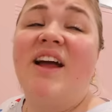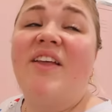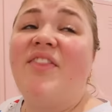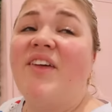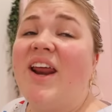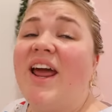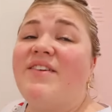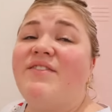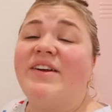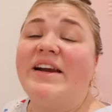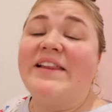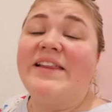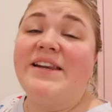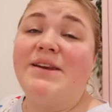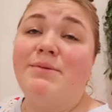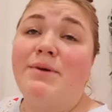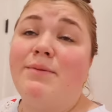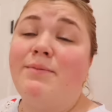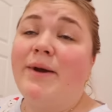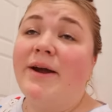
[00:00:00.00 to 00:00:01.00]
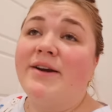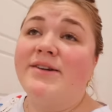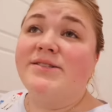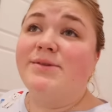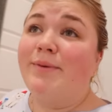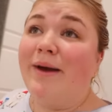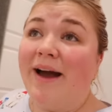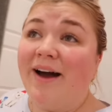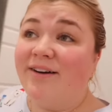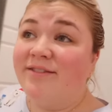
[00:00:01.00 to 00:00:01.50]
Not that I have anything to be embarrassed
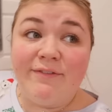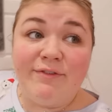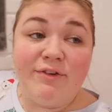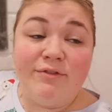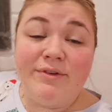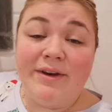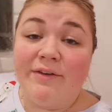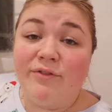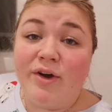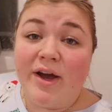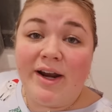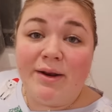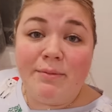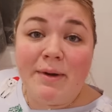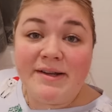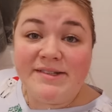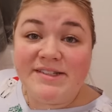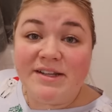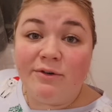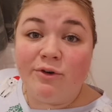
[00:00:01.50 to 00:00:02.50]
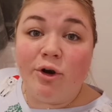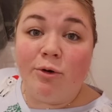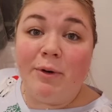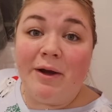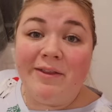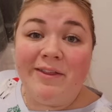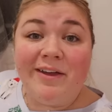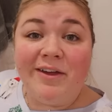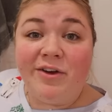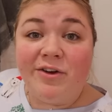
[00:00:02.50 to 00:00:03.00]
about. If you've never had a messy room,
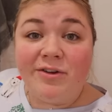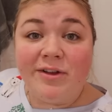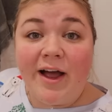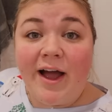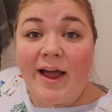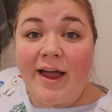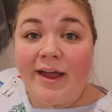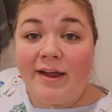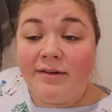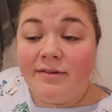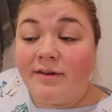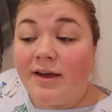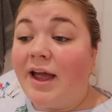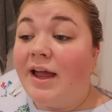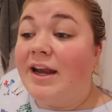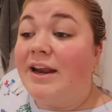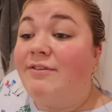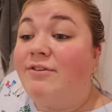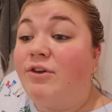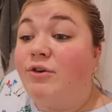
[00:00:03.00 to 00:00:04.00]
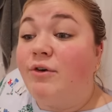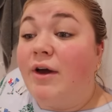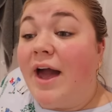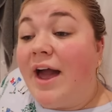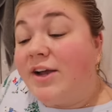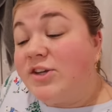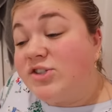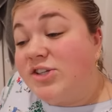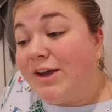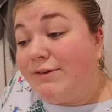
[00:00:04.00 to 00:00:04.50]
I think you're lying. And if you
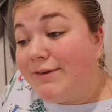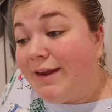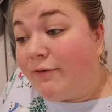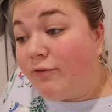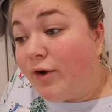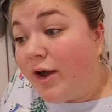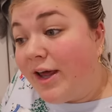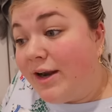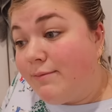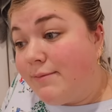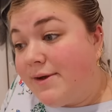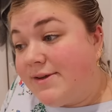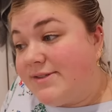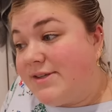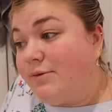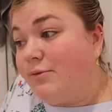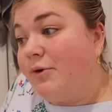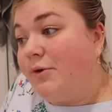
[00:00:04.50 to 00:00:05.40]
actually have never had a messy